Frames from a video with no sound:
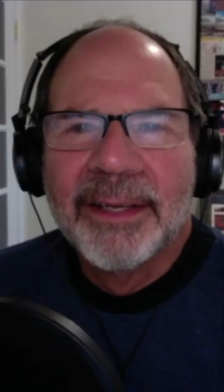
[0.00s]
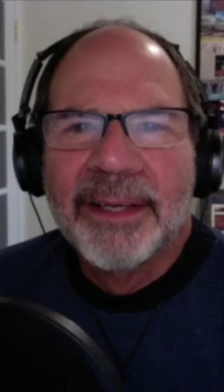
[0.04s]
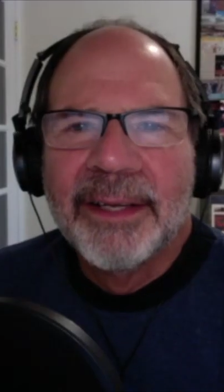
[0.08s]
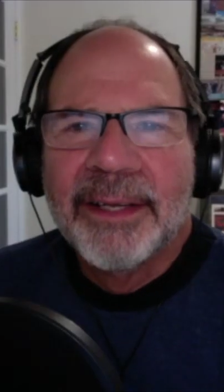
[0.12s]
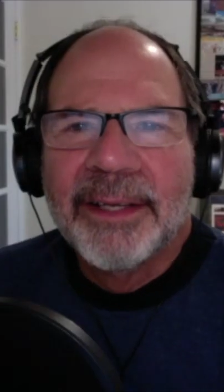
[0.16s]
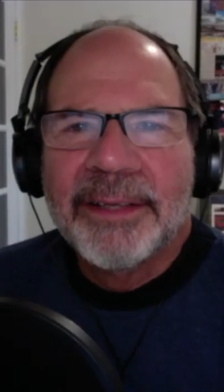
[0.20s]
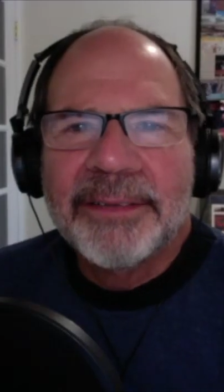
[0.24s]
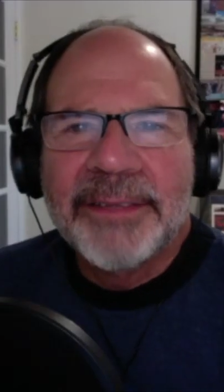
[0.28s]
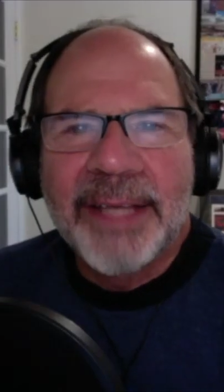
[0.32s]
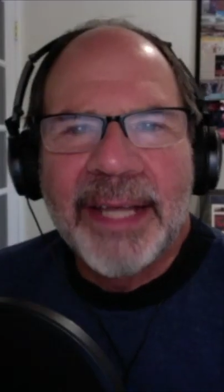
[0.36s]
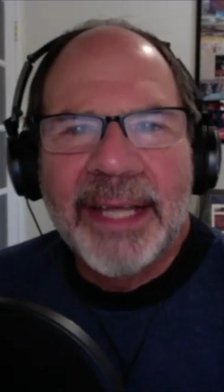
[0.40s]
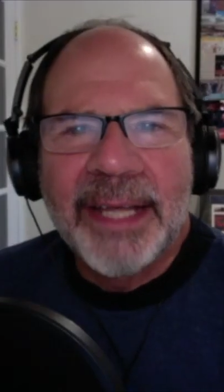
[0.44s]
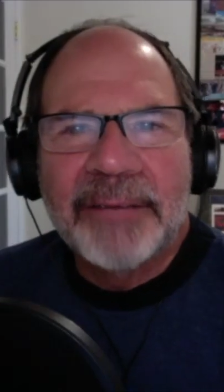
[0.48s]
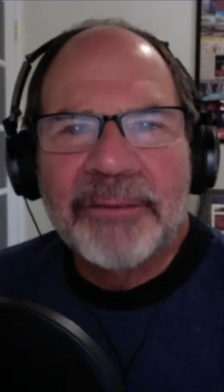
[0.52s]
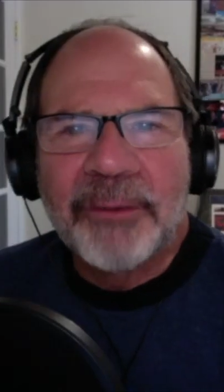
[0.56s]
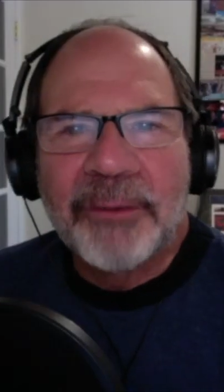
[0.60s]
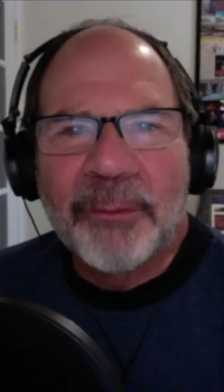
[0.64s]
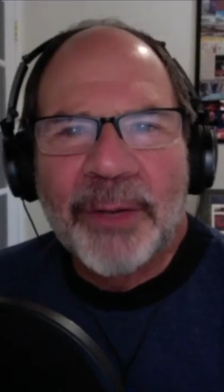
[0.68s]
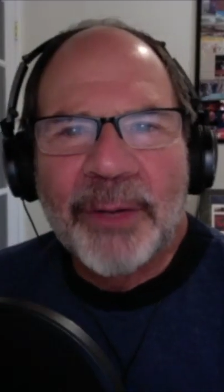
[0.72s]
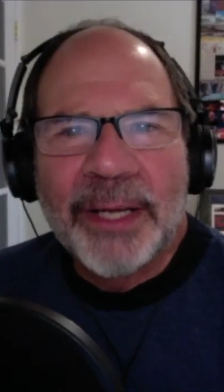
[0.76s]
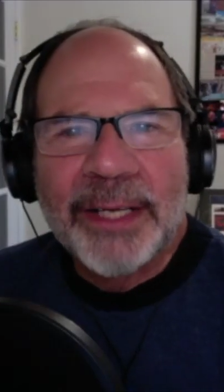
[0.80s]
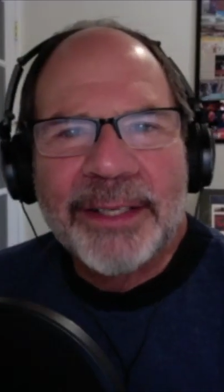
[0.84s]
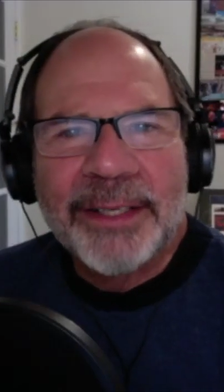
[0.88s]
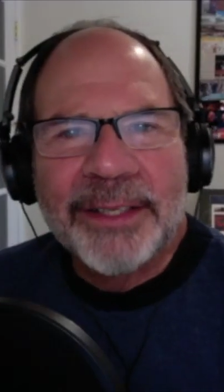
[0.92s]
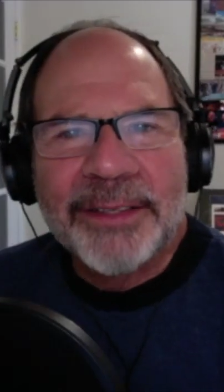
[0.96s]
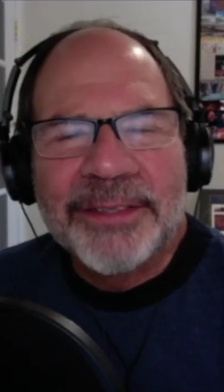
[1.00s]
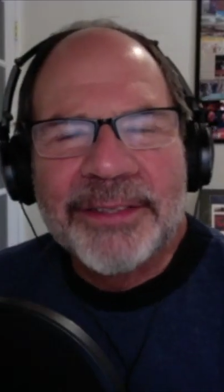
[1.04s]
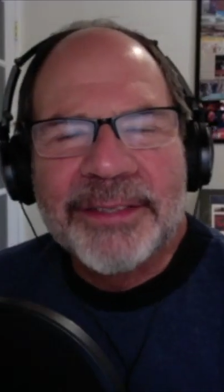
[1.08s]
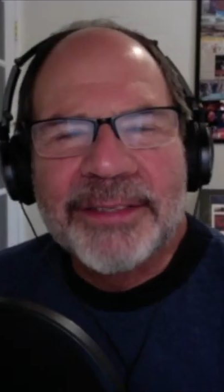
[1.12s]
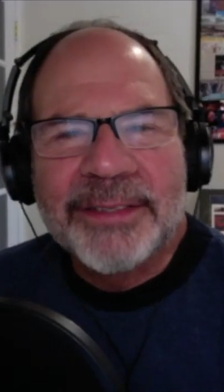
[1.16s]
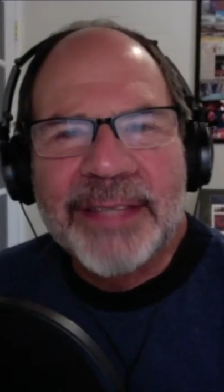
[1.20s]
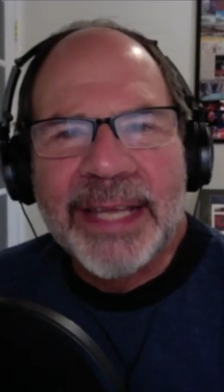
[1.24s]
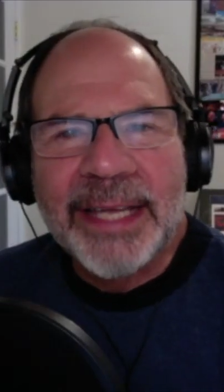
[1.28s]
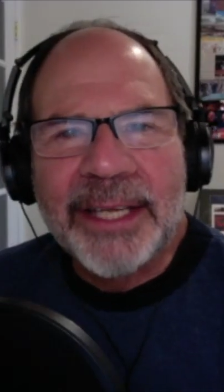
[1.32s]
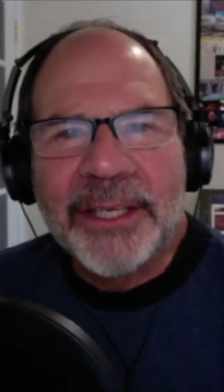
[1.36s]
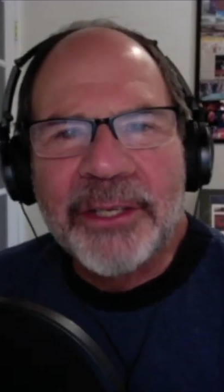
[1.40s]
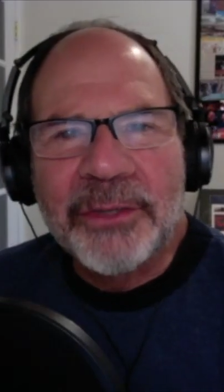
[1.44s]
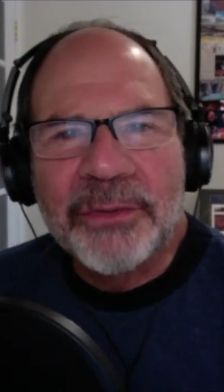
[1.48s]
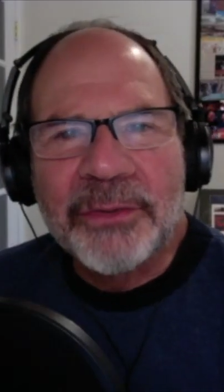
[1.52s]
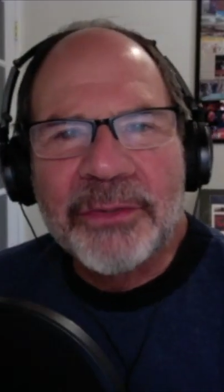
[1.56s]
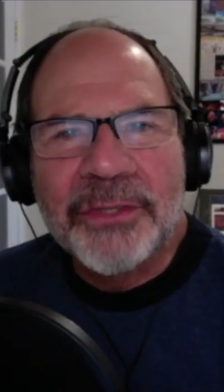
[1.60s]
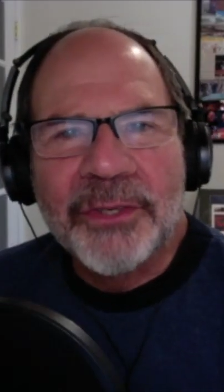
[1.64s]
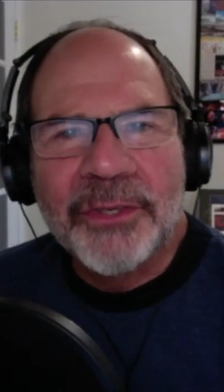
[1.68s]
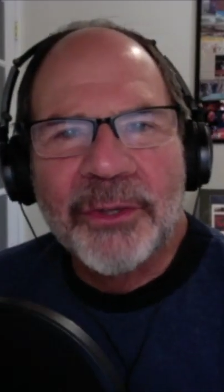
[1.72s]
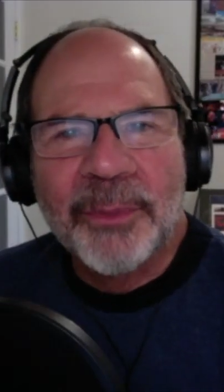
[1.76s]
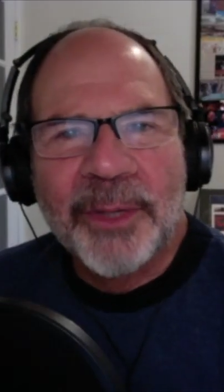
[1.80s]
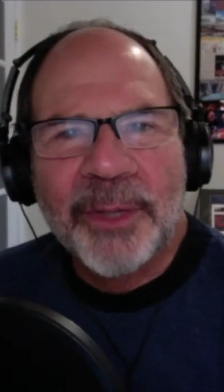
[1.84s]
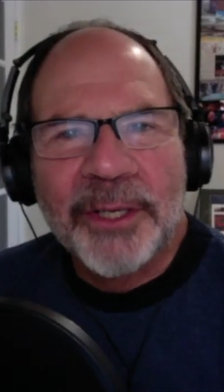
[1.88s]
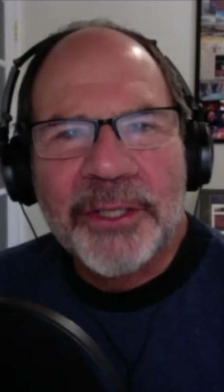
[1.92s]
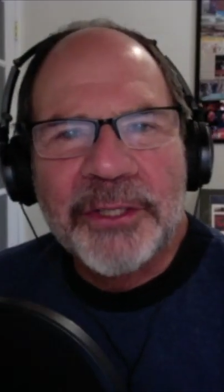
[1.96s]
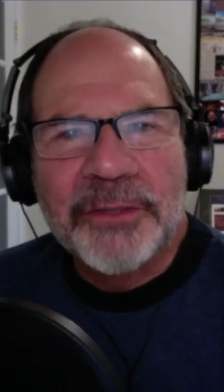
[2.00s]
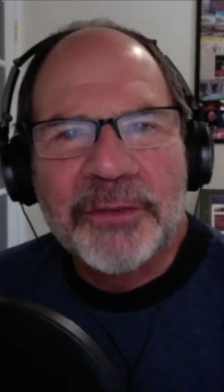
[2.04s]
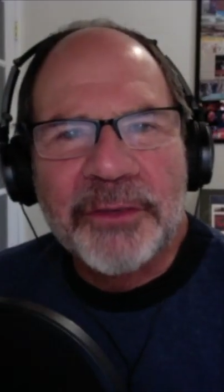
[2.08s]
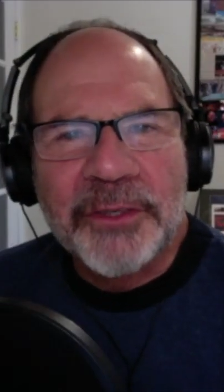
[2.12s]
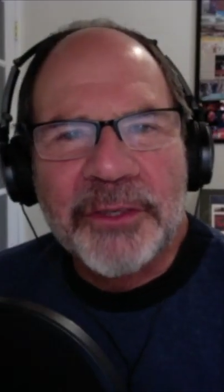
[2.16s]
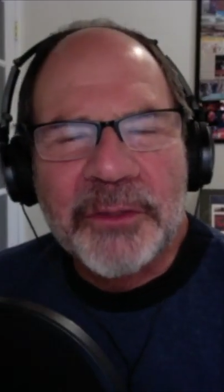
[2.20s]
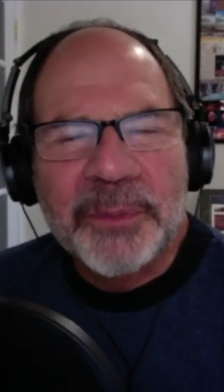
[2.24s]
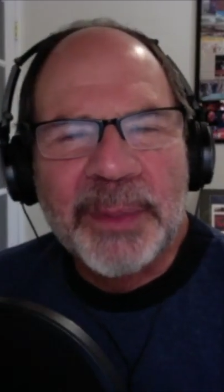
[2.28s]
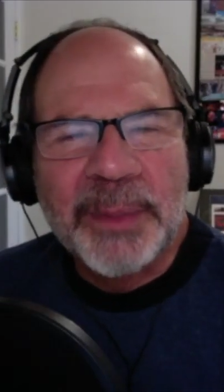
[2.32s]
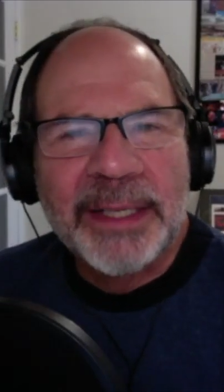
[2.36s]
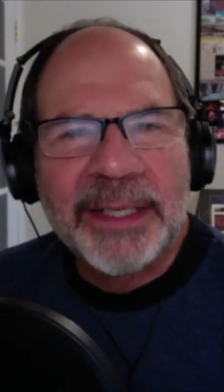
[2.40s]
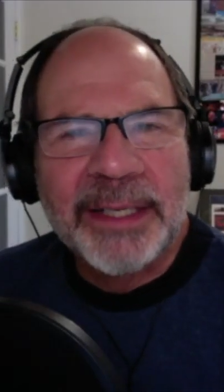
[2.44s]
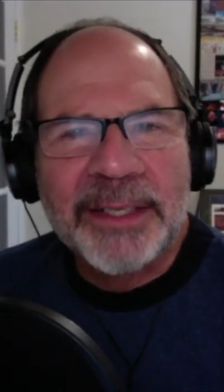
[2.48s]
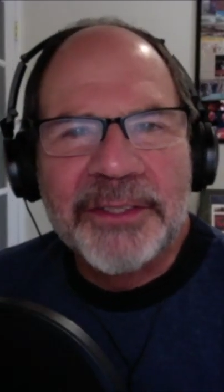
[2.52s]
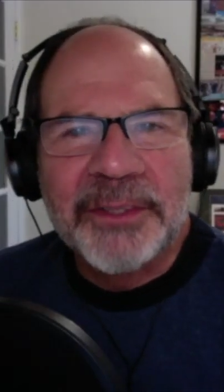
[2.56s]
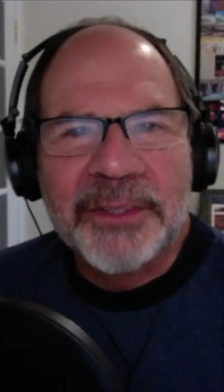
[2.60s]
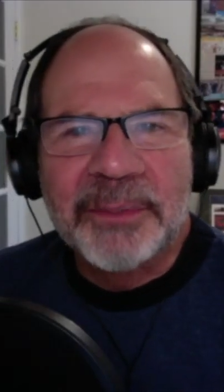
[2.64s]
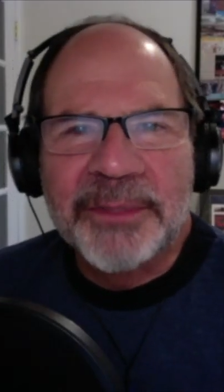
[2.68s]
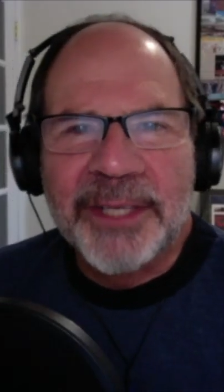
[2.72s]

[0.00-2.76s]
Dave Arendes, thank you so much for spending some